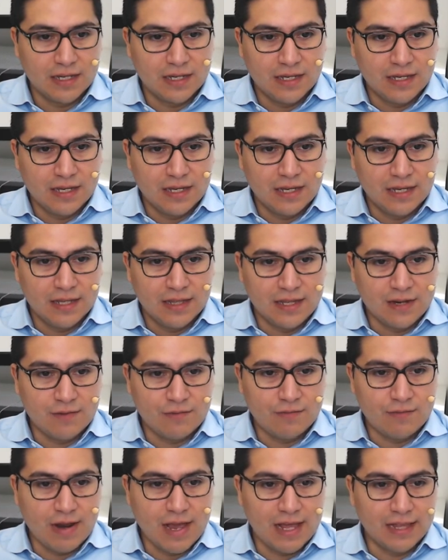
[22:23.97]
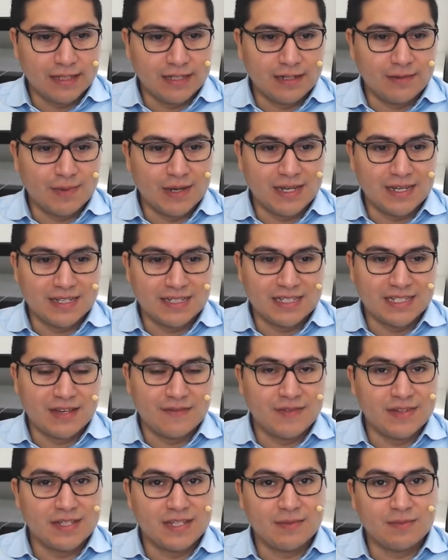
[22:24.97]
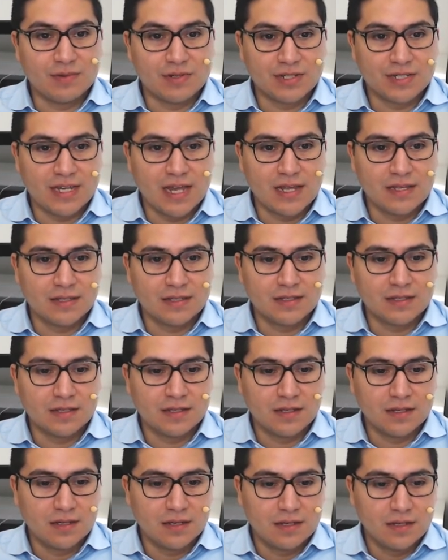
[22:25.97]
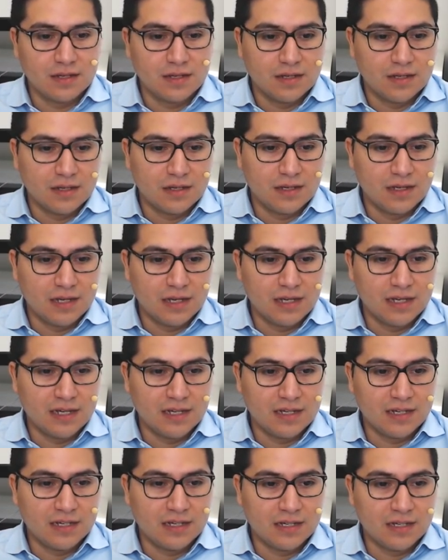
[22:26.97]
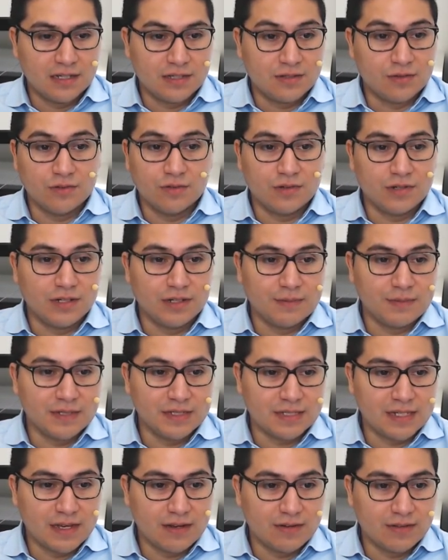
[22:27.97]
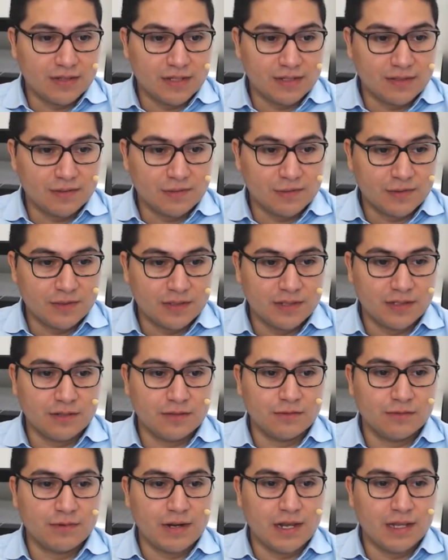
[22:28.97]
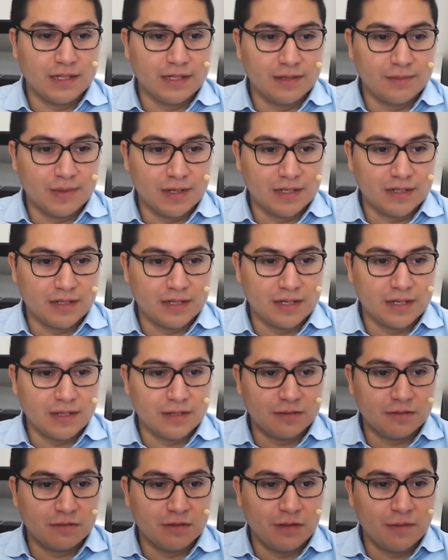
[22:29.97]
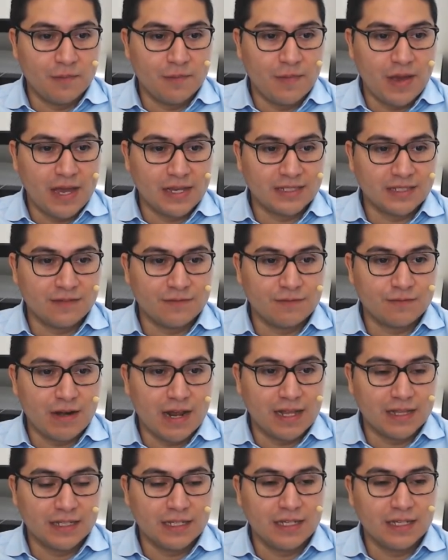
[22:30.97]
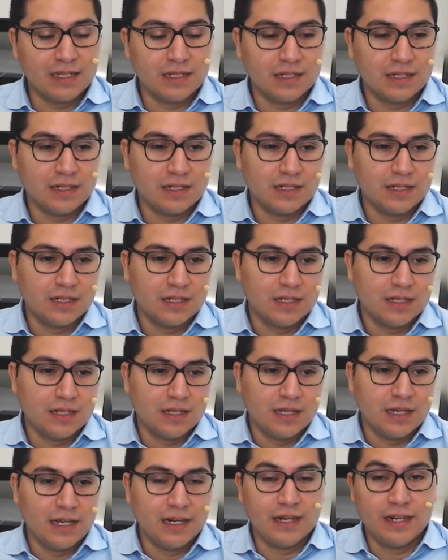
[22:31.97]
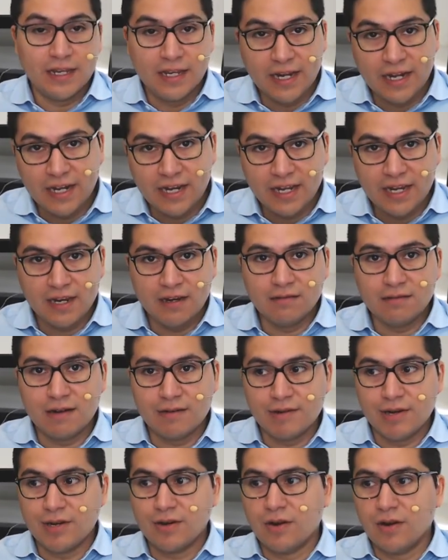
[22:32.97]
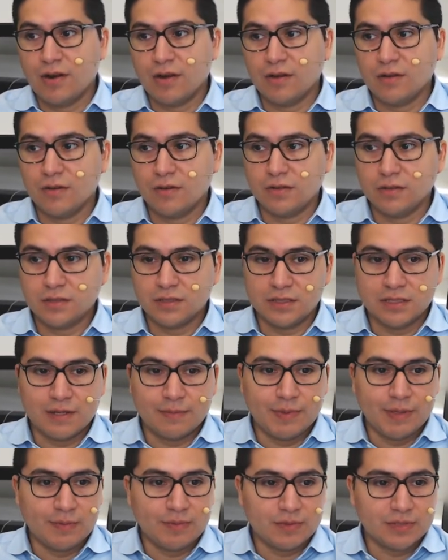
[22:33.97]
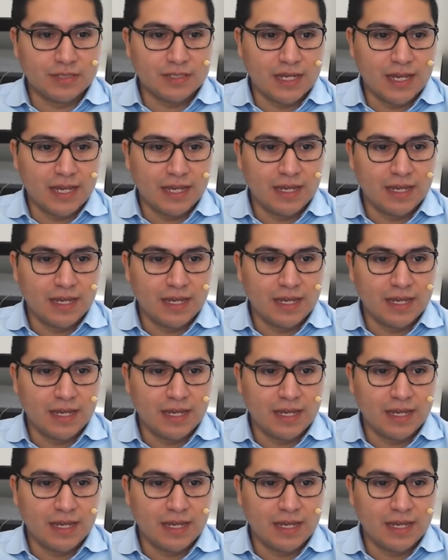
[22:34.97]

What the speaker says: and then rallied by 70%. I totally missed out on this little rally, but a massive rally. And here I read articles that people say